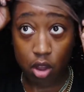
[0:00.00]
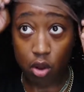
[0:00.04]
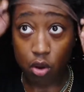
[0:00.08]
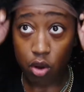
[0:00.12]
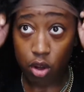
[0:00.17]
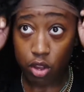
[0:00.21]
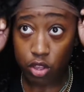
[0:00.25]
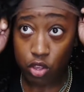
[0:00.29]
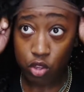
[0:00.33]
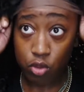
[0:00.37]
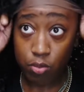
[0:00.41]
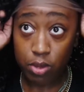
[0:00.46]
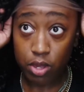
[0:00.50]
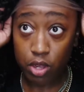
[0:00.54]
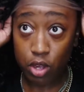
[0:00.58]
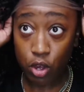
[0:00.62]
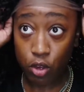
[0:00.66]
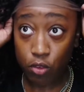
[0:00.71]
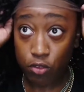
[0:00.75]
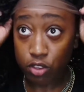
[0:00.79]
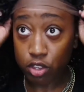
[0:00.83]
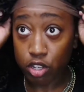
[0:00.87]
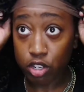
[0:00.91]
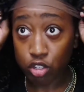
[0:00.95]
Or you be
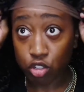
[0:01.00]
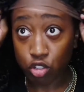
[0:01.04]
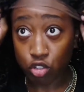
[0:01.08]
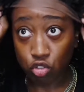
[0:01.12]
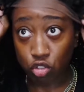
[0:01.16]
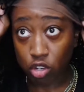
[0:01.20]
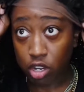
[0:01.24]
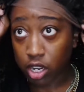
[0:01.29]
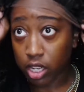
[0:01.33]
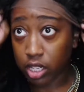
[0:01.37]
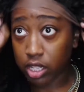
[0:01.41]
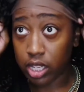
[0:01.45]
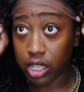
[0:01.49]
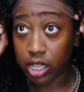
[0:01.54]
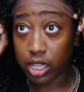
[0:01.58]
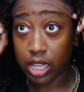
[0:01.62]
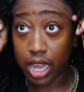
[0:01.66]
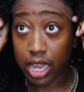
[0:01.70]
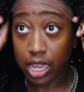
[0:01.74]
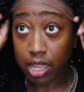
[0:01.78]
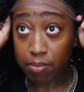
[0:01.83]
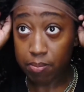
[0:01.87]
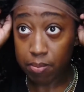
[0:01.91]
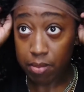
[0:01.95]
over here struggling
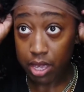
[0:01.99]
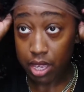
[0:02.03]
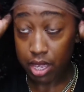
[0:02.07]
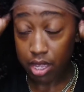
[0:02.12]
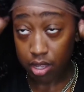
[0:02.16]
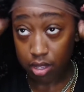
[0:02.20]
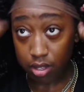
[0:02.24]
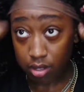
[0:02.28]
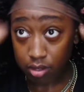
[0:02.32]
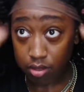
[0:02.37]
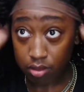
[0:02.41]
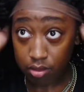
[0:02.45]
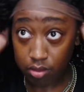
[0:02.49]
like me.